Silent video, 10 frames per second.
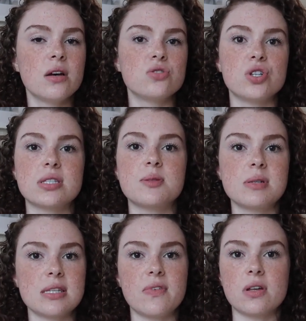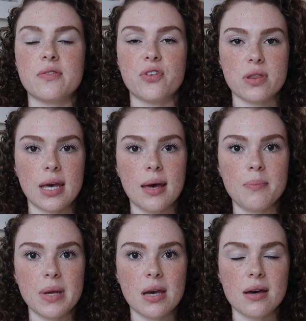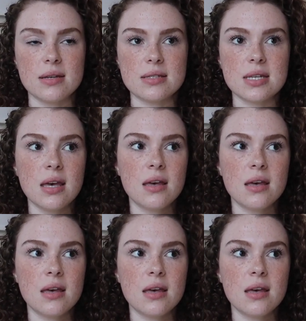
just specifically for them, because